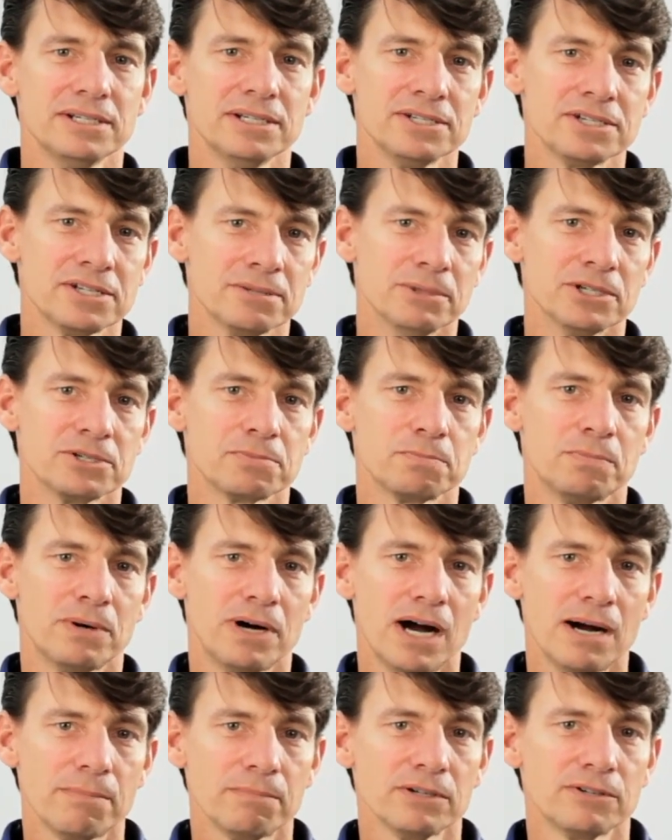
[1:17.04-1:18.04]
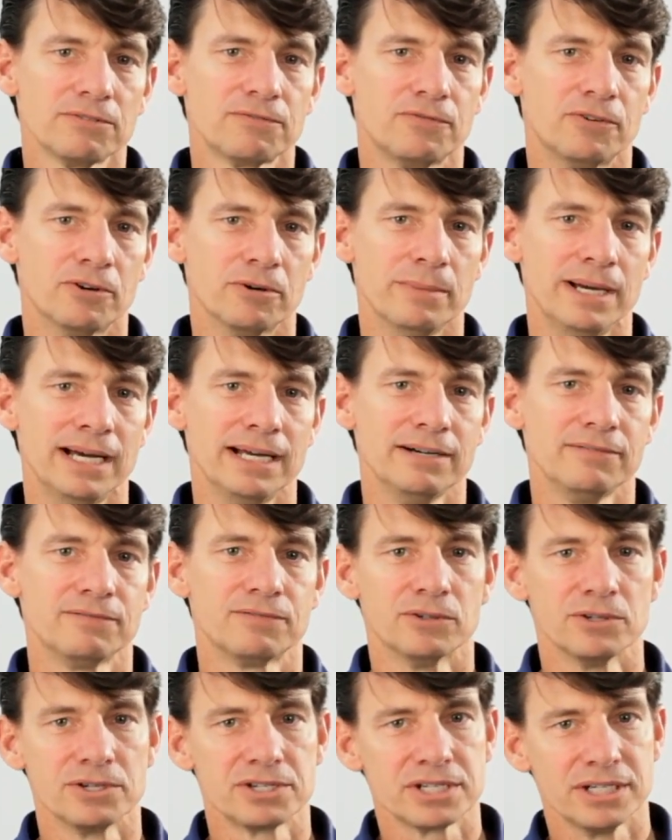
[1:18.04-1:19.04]
is the most popular format
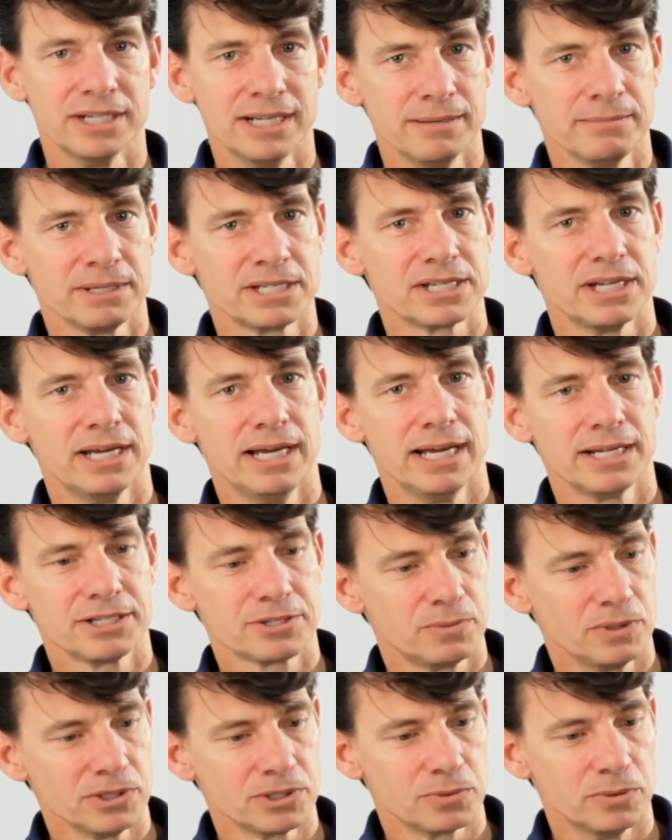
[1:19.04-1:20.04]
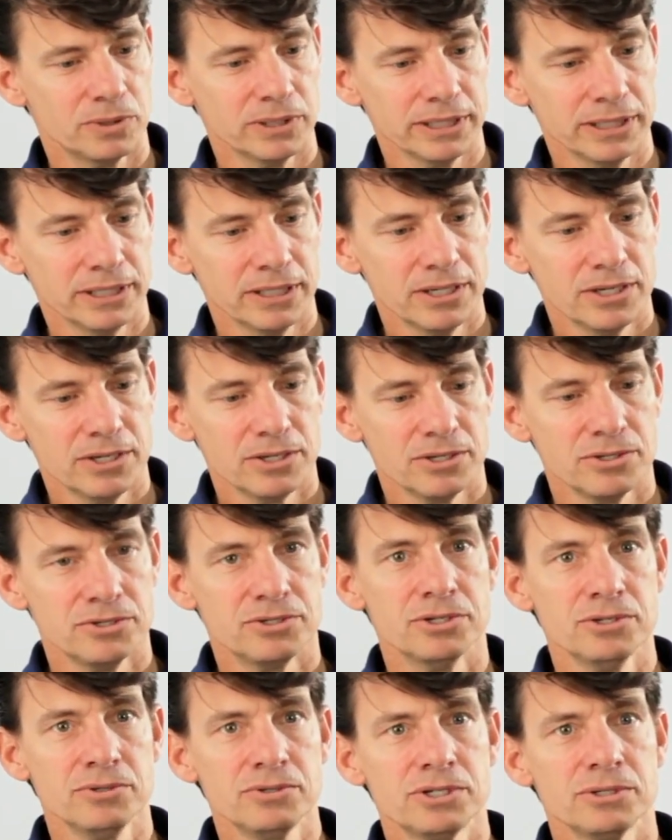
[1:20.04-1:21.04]
for SINAMICS S one twenty
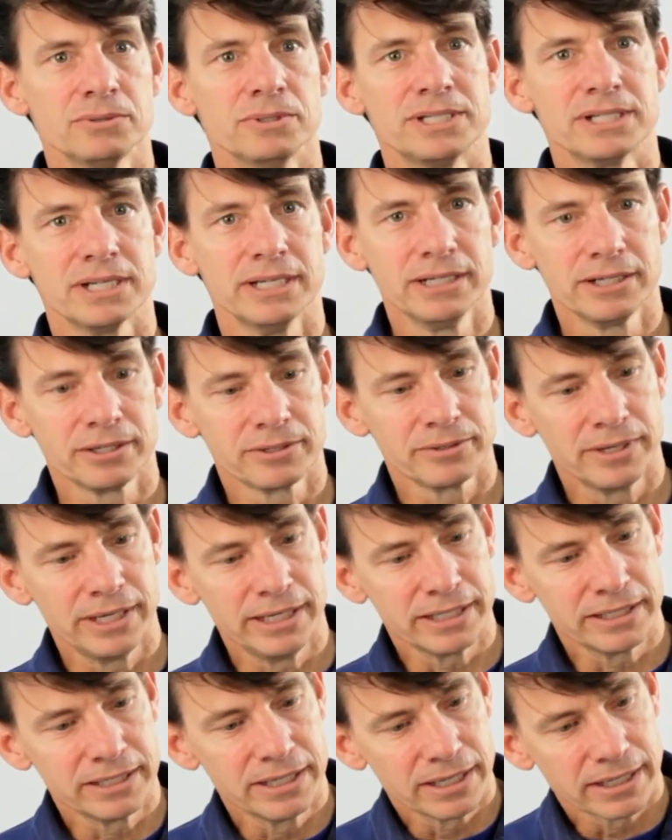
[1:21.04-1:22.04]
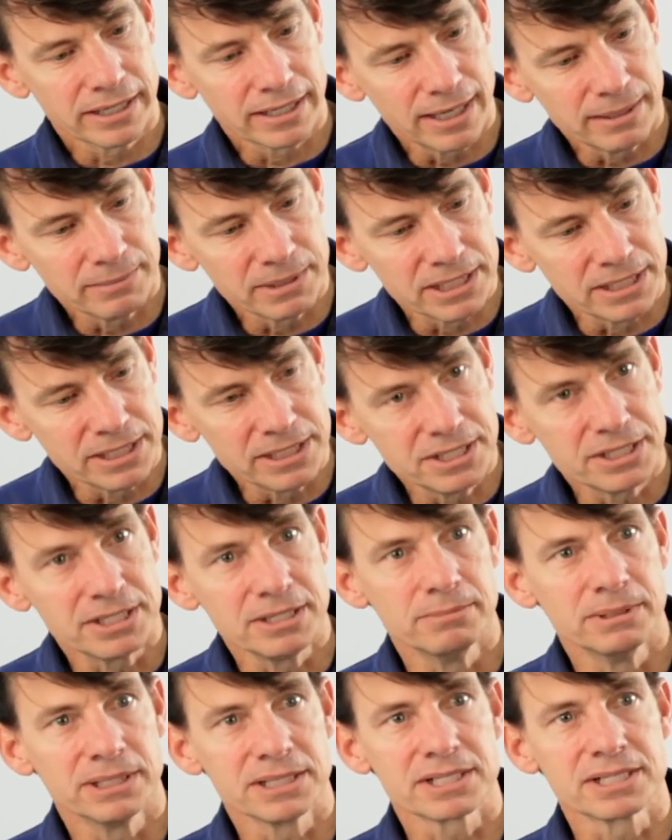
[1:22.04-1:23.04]
due to its integrated common D C
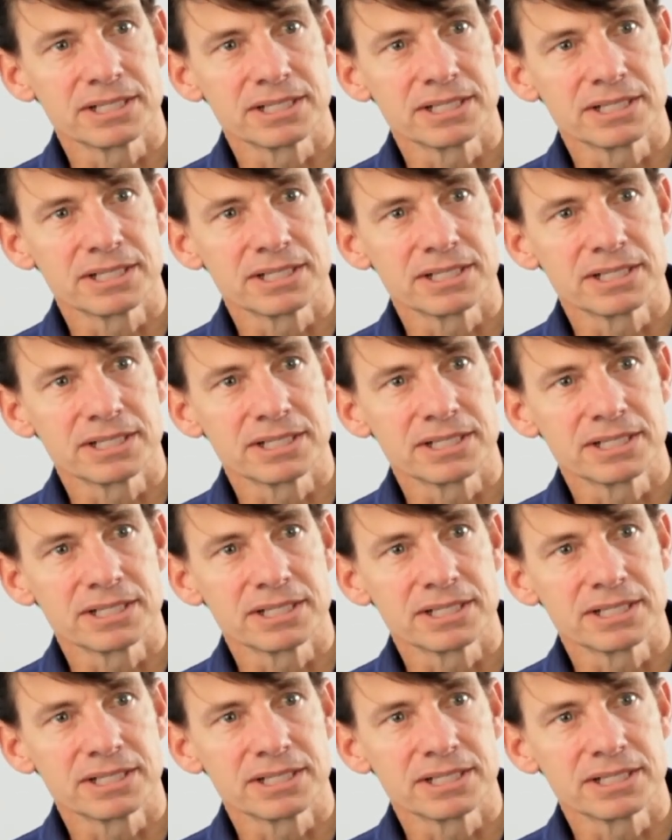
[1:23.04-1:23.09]
bus